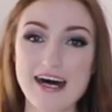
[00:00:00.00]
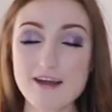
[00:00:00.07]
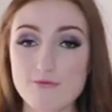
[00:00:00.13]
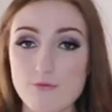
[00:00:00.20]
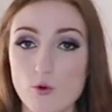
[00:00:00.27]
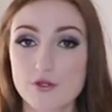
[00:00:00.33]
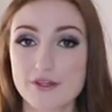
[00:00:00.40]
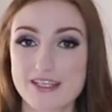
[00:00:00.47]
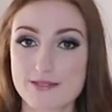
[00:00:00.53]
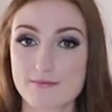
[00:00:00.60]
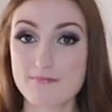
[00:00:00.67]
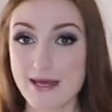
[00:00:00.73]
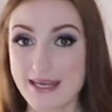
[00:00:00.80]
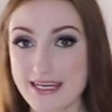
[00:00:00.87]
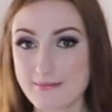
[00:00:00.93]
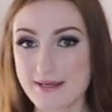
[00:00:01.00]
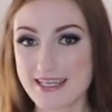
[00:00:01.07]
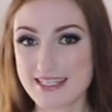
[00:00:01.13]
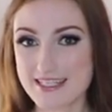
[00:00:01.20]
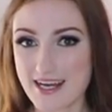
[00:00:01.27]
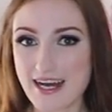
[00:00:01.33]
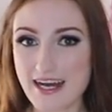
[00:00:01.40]
I've worn this many,
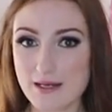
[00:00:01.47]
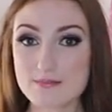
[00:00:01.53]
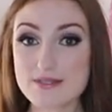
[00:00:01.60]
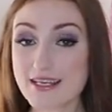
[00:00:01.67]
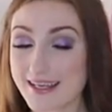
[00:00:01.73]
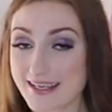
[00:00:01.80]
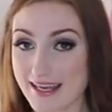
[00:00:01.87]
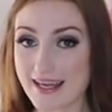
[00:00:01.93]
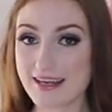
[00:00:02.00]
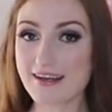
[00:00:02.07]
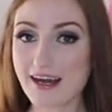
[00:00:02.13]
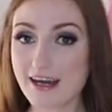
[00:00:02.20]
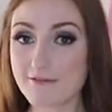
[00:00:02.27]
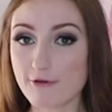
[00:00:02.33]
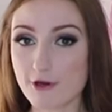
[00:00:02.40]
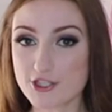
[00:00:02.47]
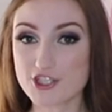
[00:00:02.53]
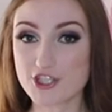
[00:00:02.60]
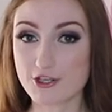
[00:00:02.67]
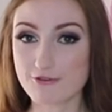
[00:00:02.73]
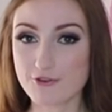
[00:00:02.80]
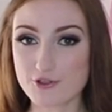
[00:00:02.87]
many times. Again, I've
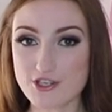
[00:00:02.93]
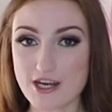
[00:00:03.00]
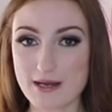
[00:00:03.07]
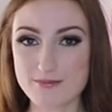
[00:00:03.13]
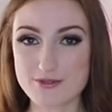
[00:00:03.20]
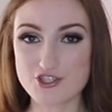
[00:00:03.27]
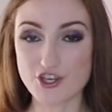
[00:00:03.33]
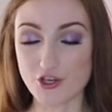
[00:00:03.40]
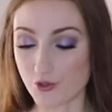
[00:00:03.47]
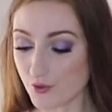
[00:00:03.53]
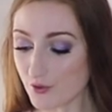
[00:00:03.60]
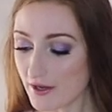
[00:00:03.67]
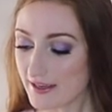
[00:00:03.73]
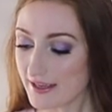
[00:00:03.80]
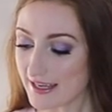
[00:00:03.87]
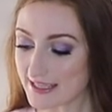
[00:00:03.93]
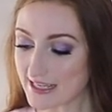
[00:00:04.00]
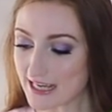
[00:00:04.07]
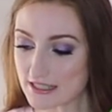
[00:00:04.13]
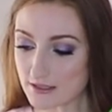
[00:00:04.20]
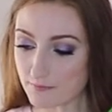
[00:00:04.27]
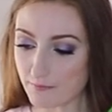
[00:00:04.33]
washed it a few times too. It
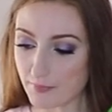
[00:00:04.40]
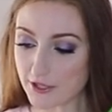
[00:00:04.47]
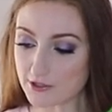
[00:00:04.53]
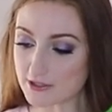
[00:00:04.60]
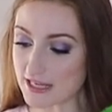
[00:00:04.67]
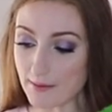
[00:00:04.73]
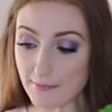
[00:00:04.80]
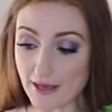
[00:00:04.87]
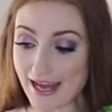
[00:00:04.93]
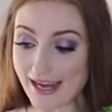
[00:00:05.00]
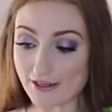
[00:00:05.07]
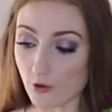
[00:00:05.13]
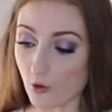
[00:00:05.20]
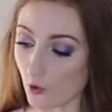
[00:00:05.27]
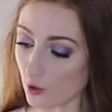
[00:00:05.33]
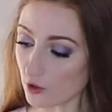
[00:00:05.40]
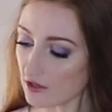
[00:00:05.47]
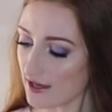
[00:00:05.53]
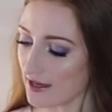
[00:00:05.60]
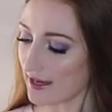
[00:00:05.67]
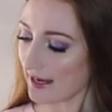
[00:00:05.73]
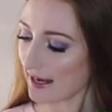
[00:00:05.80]
hasn't pilled up at
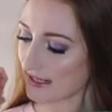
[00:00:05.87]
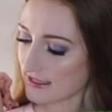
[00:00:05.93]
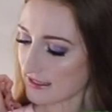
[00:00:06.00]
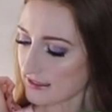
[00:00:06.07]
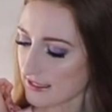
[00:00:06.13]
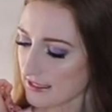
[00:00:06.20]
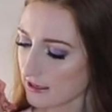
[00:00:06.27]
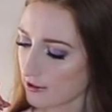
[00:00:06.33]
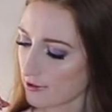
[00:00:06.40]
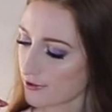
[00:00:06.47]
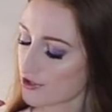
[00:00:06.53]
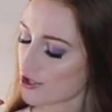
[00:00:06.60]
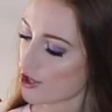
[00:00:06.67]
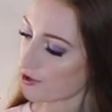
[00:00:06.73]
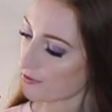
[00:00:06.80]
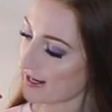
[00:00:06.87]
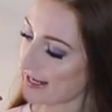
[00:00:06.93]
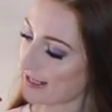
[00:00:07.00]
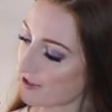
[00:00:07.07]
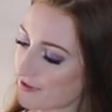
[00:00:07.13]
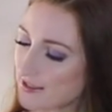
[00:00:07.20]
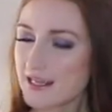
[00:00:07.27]
all. It has a little loose
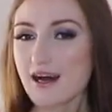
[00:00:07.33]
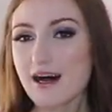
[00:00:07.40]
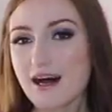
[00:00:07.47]
thread on the